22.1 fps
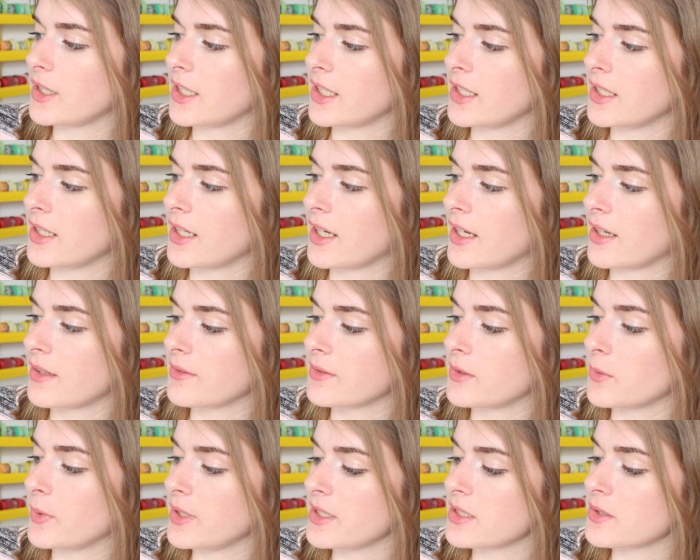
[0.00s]
We then have
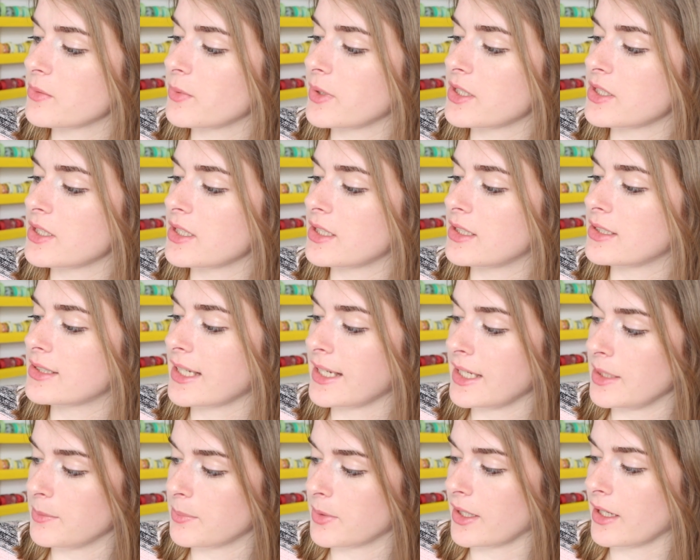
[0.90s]
the Winter Wishes
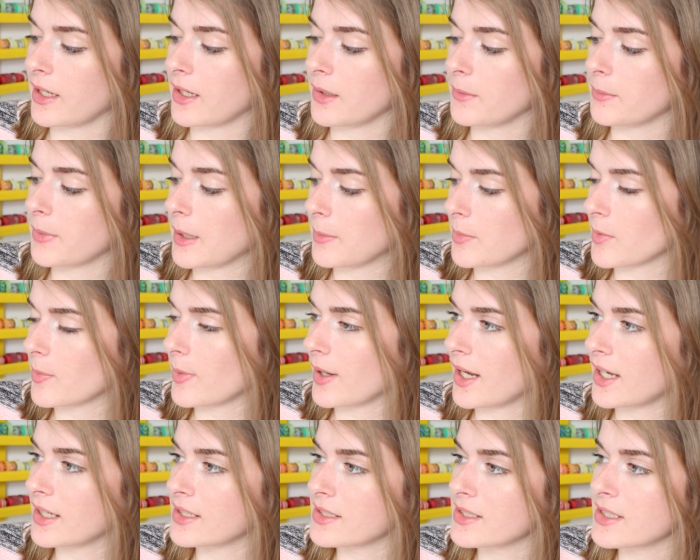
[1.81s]
8x8 paper
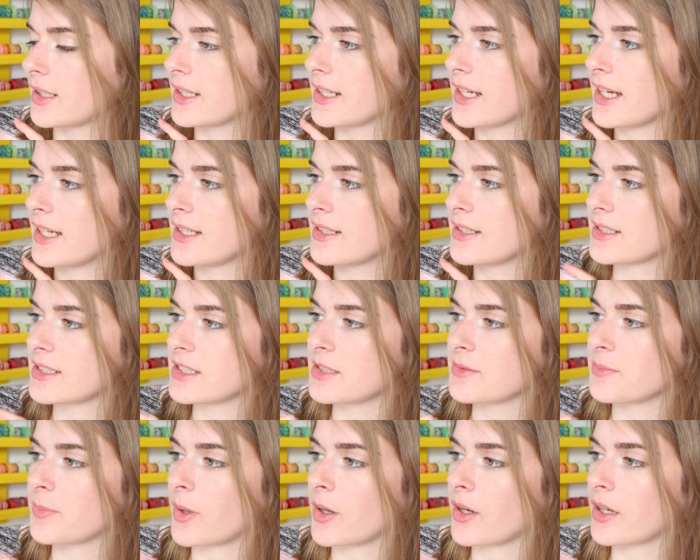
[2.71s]
pad, and again this
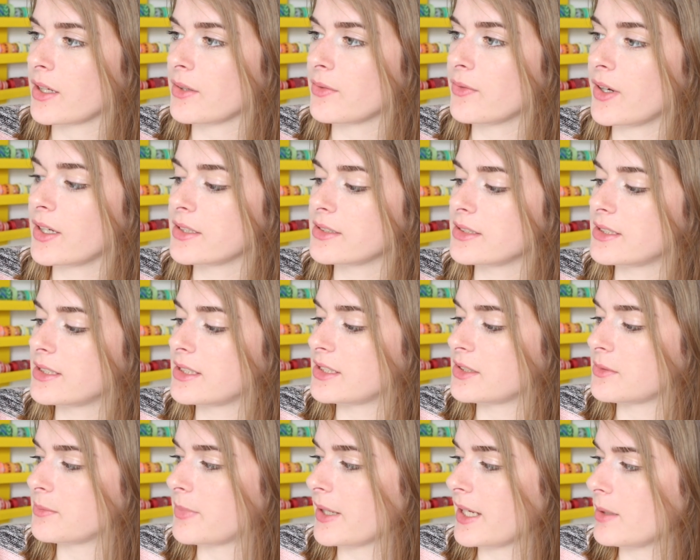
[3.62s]
is by first
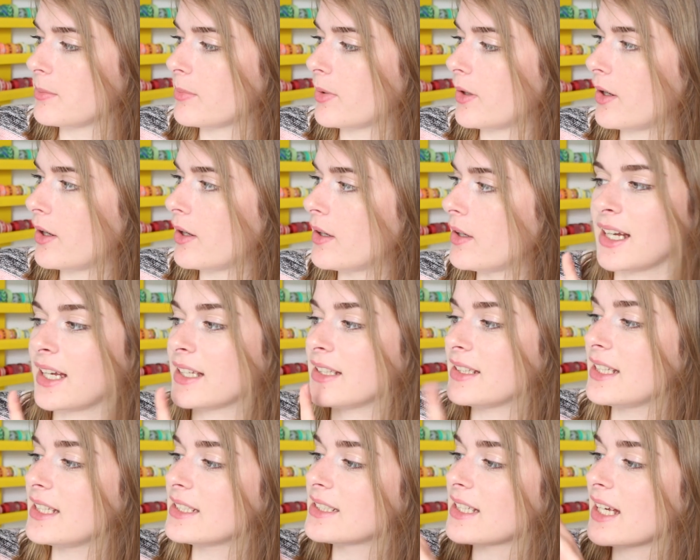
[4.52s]
edition paper,
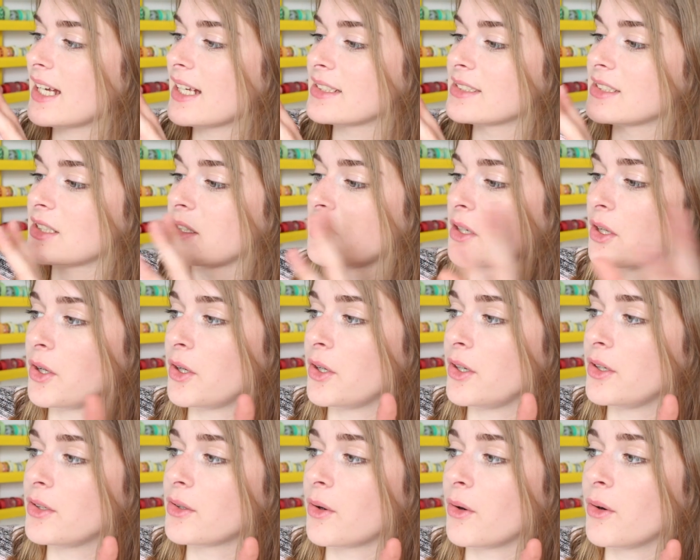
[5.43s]
and this has a
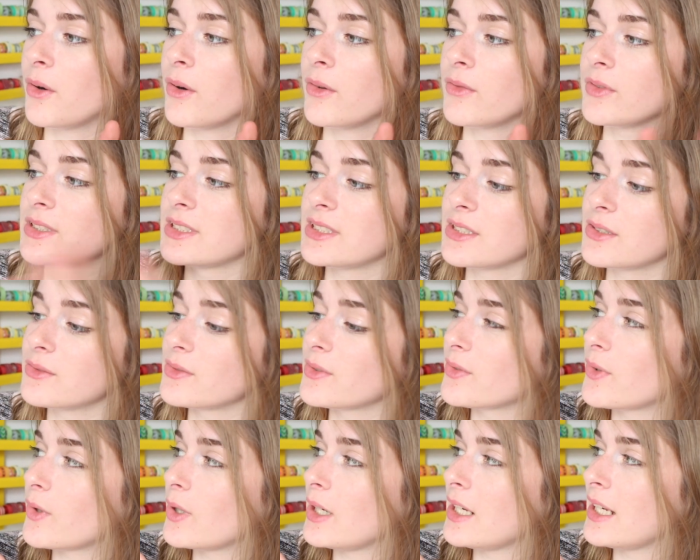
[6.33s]
load of silver
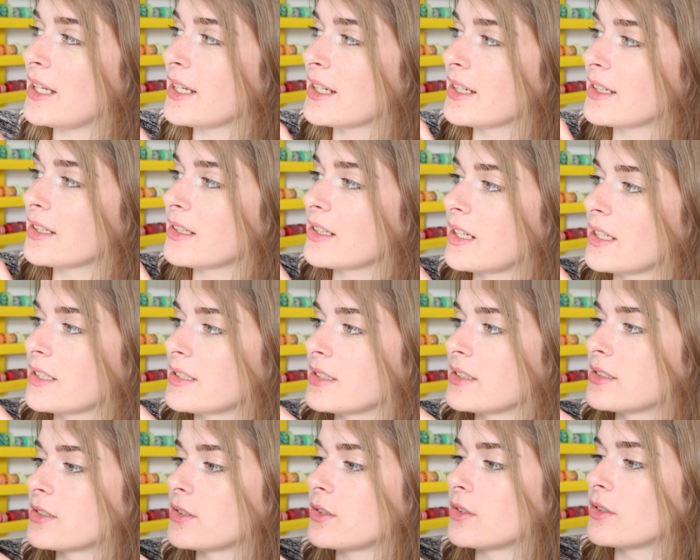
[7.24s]
foiling and
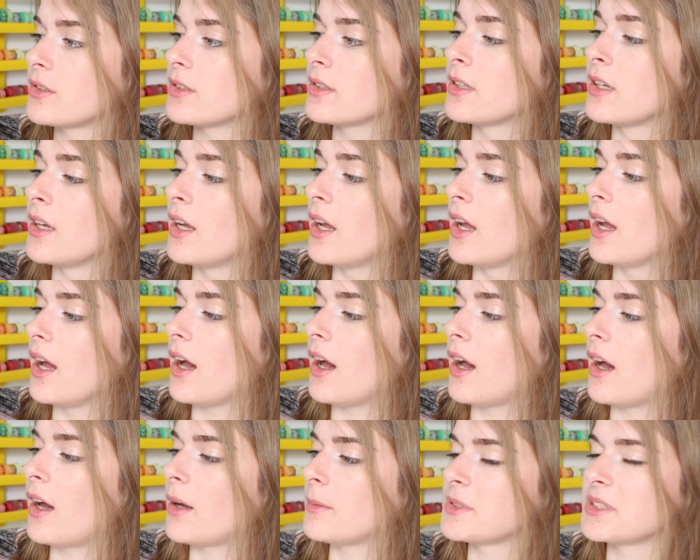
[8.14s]
glitters on.
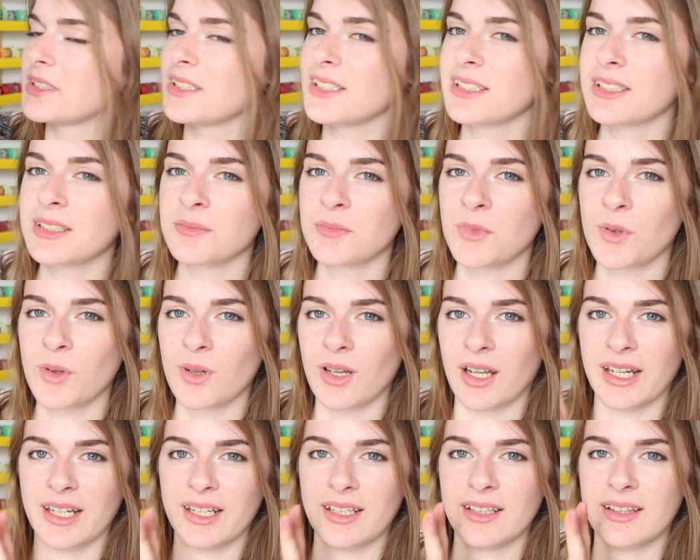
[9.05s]
So this is more
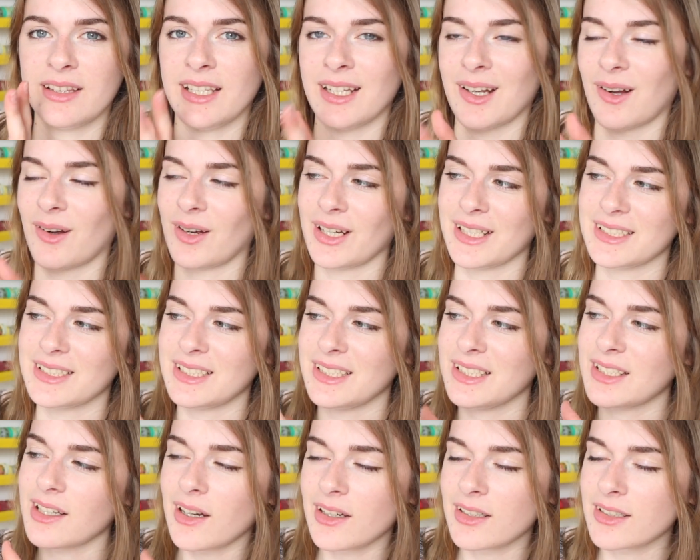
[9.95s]
like the
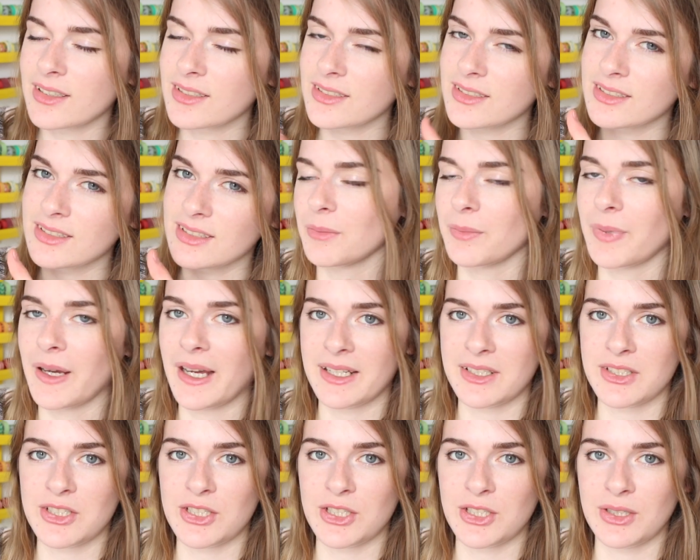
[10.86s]
icy colours
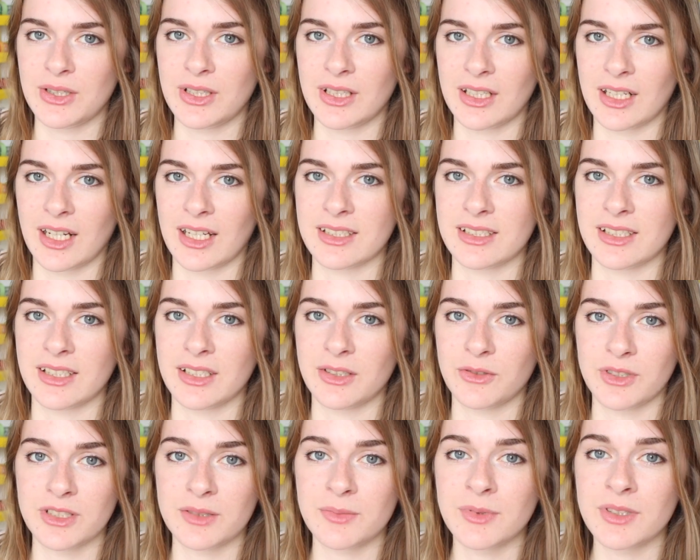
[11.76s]
compared to the classic
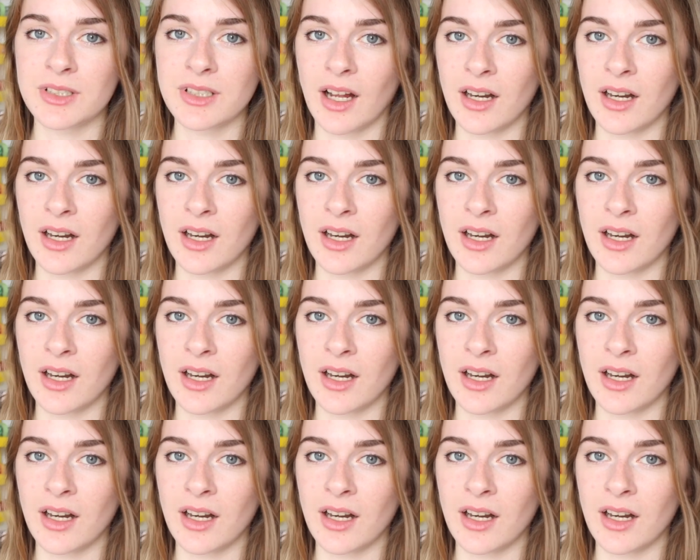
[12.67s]
Christmas